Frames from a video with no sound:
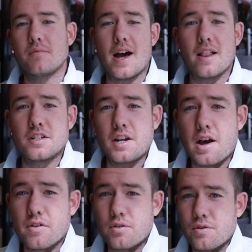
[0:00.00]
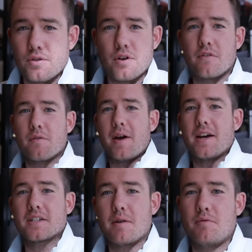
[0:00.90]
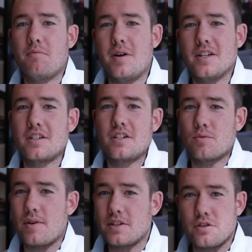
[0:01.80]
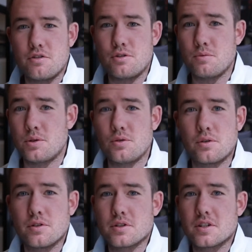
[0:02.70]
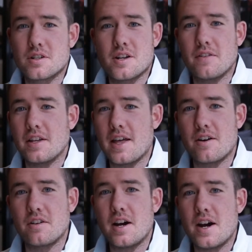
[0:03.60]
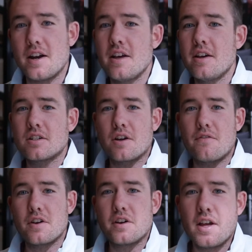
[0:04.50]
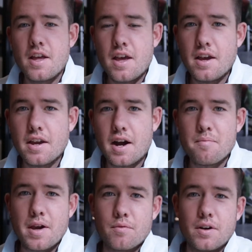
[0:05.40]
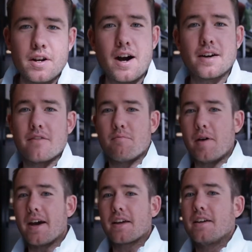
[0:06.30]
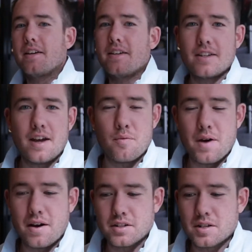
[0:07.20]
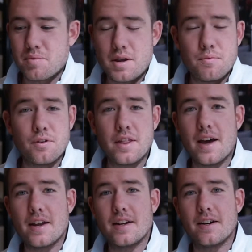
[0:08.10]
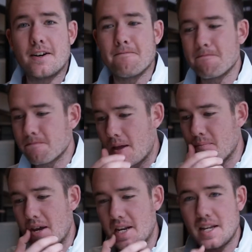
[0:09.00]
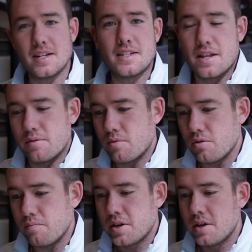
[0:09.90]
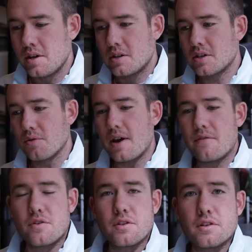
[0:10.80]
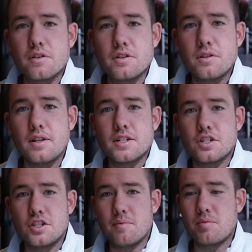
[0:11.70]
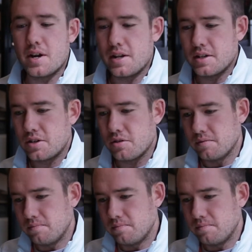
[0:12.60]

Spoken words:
knowledge that I've accrued over the past couple of months just watching YouTube tutorials and stuff like that online. So I figured, hey, I'll make one, I'll give back, help out some people that may need it down the road. So without further ado, let's jump right into